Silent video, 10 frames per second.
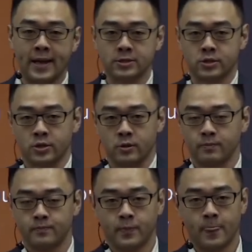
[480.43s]
answer,
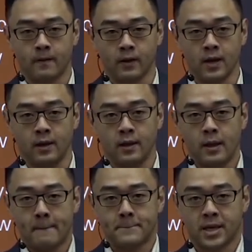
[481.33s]
okay?
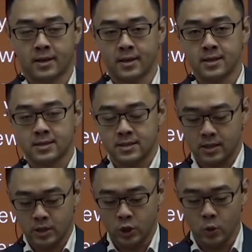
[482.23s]
Because
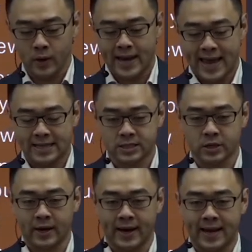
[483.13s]
your
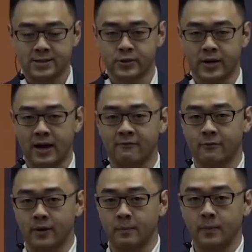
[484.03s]
answer has to come
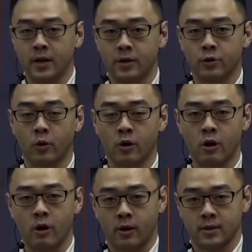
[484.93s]
from your
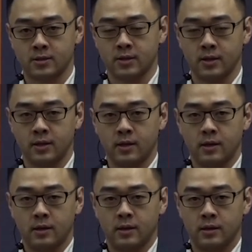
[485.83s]
heart.
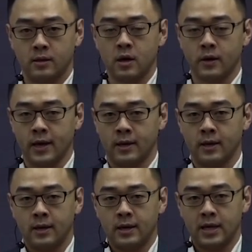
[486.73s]
Okay,
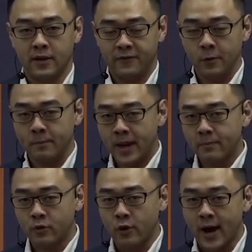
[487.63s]
if you
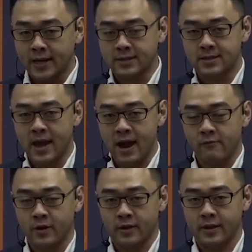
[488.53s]
memorize
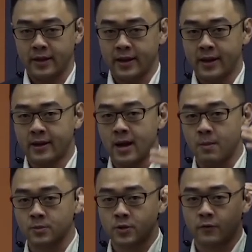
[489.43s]
everything, it
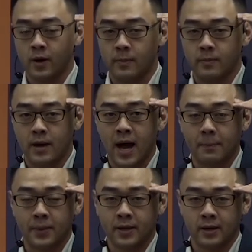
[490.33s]
comes from
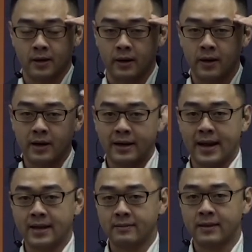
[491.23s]
up here,
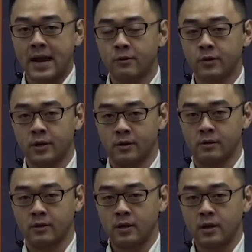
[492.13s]
not down
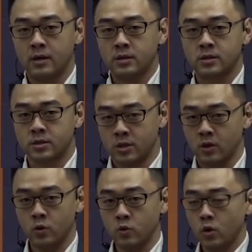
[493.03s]
here.
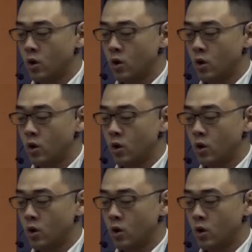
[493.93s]
So,